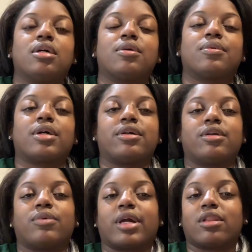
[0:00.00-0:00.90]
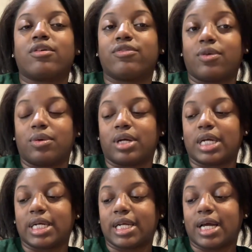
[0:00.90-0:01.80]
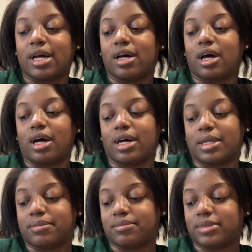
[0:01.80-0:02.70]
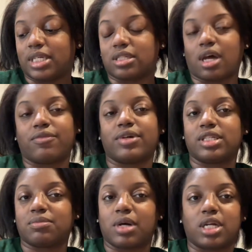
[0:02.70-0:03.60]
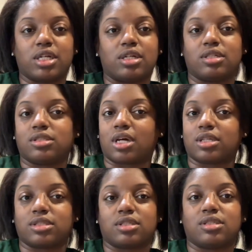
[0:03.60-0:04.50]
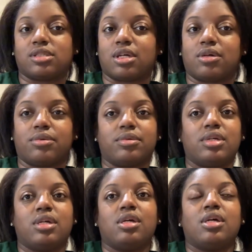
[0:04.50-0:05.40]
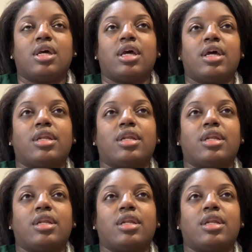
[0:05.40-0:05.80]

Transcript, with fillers: We're on a regular floor. Um, he's off of his monitors, oxygen, so, and